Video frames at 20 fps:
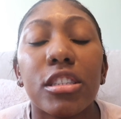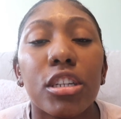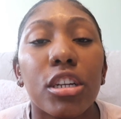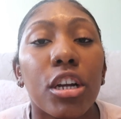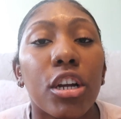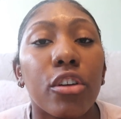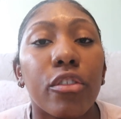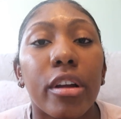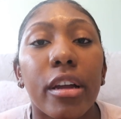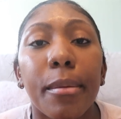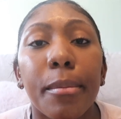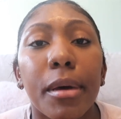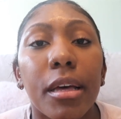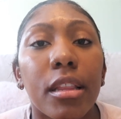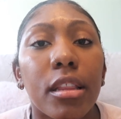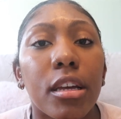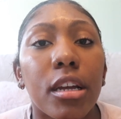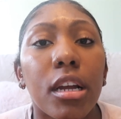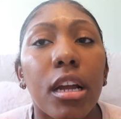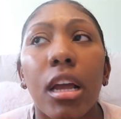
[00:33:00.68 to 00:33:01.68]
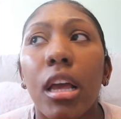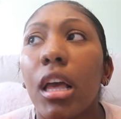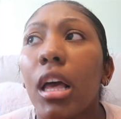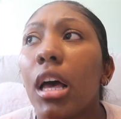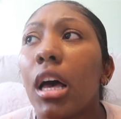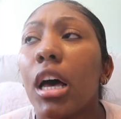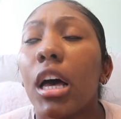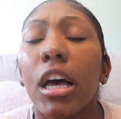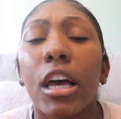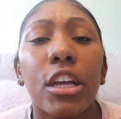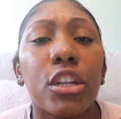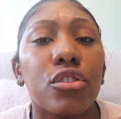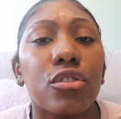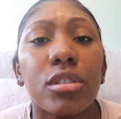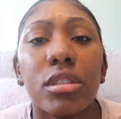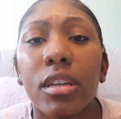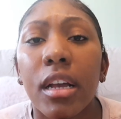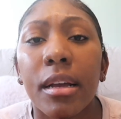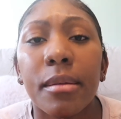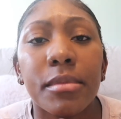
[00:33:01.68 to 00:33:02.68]
to her grandmother
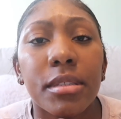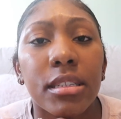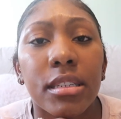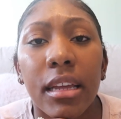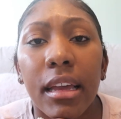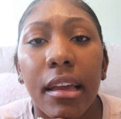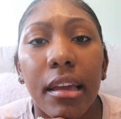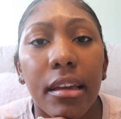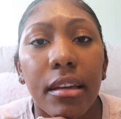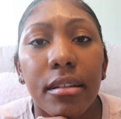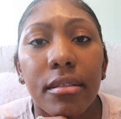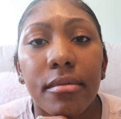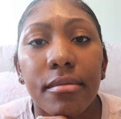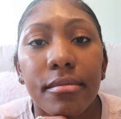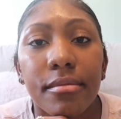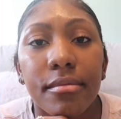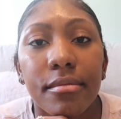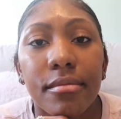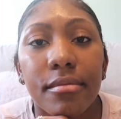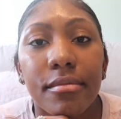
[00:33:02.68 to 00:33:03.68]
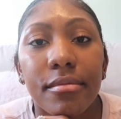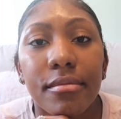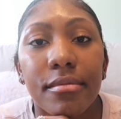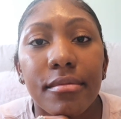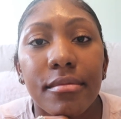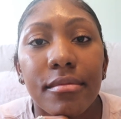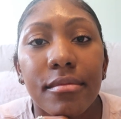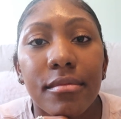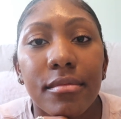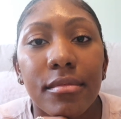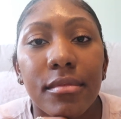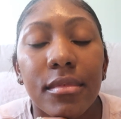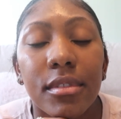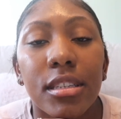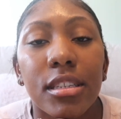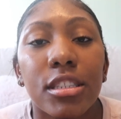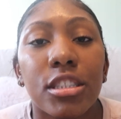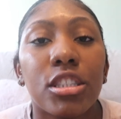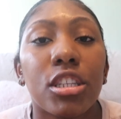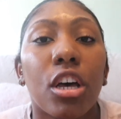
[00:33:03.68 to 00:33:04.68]
100 times a day.
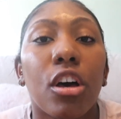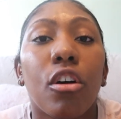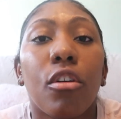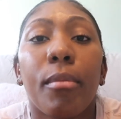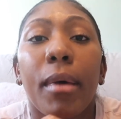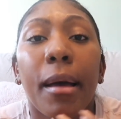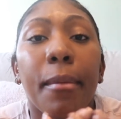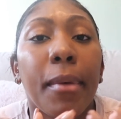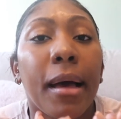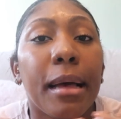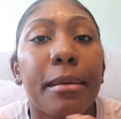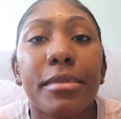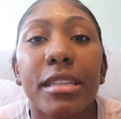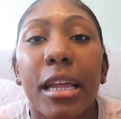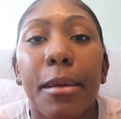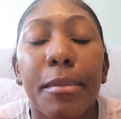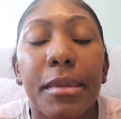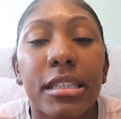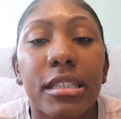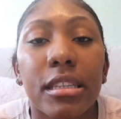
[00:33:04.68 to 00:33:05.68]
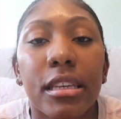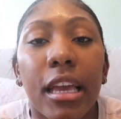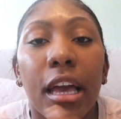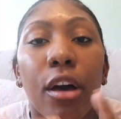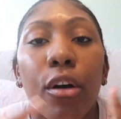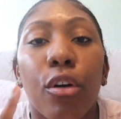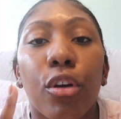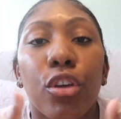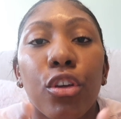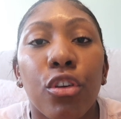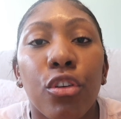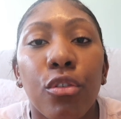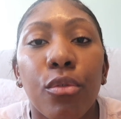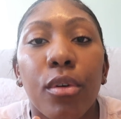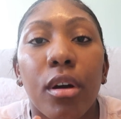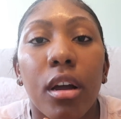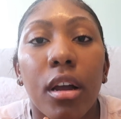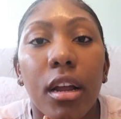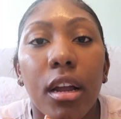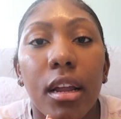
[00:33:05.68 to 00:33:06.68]
So my mom's not missing out. You
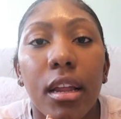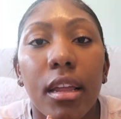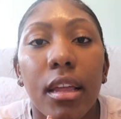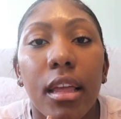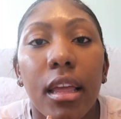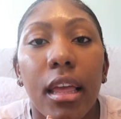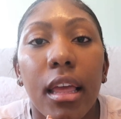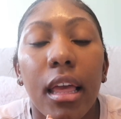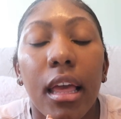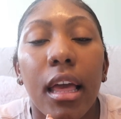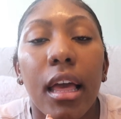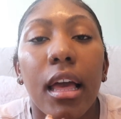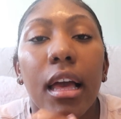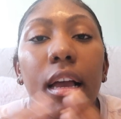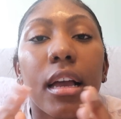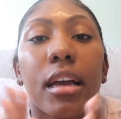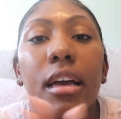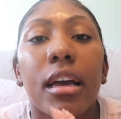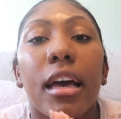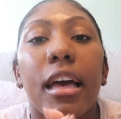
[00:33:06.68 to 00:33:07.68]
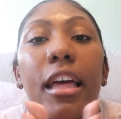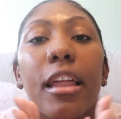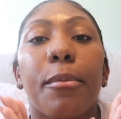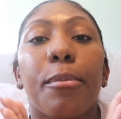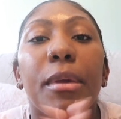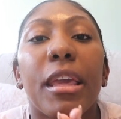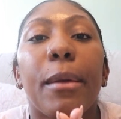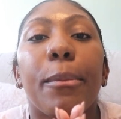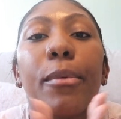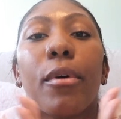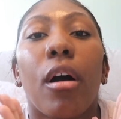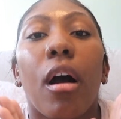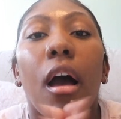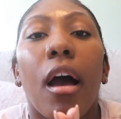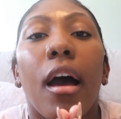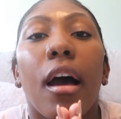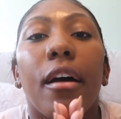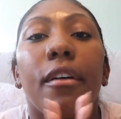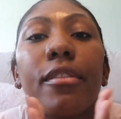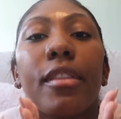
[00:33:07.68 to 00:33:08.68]
are. Cut people
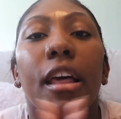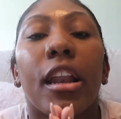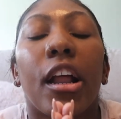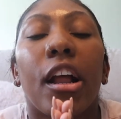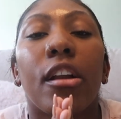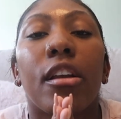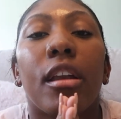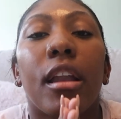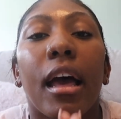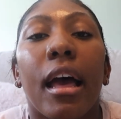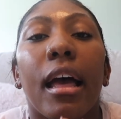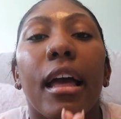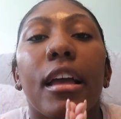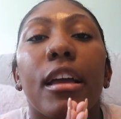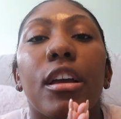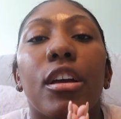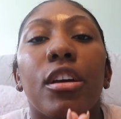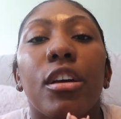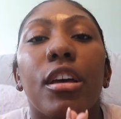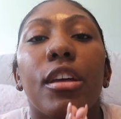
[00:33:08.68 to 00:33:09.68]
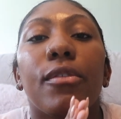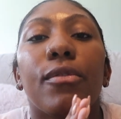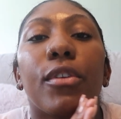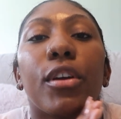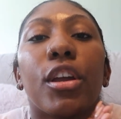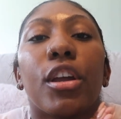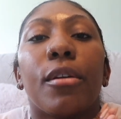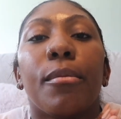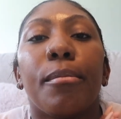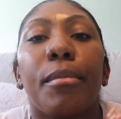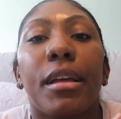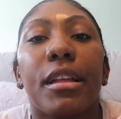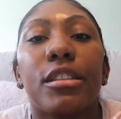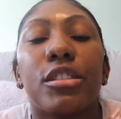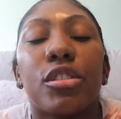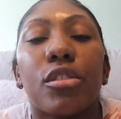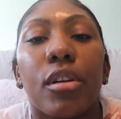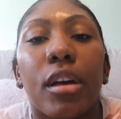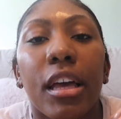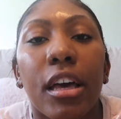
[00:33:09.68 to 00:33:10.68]
off that are not good for your
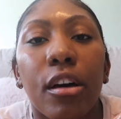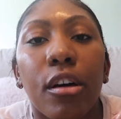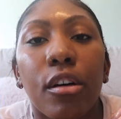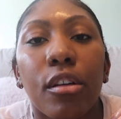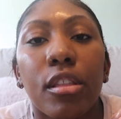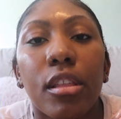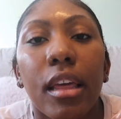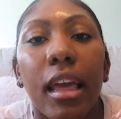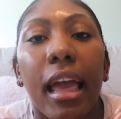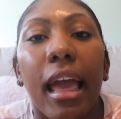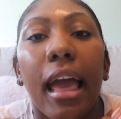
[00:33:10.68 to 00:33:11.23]
mental health.